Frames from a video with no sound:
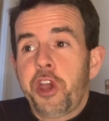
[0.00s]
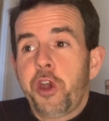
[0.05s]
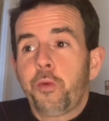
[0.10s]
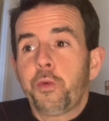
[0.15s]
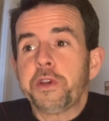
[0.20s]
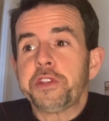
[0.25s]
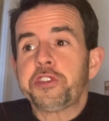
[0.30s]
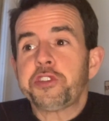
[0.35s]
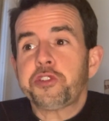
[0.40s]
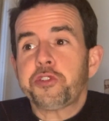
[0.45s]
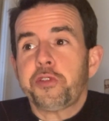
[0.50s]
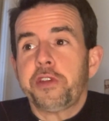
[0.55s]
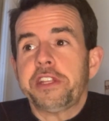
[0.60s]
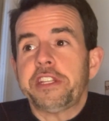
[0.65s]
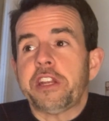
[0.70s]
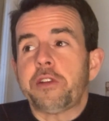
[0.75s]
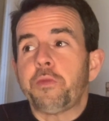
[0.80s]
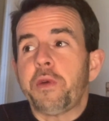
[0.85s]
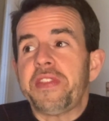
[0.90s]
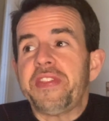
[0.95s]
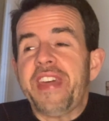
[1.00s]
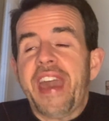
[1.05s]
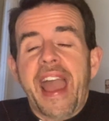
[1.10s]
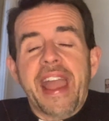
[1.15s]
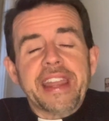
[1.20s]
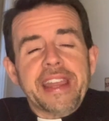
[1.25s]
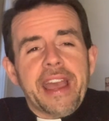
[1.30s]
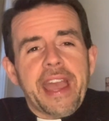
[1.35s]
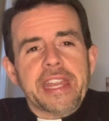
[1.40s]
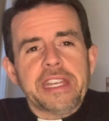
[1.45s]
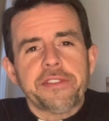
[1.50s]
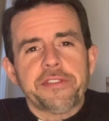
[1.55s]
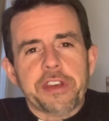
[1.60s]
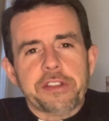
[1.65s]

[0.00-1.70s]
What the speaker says: was treated with that kind of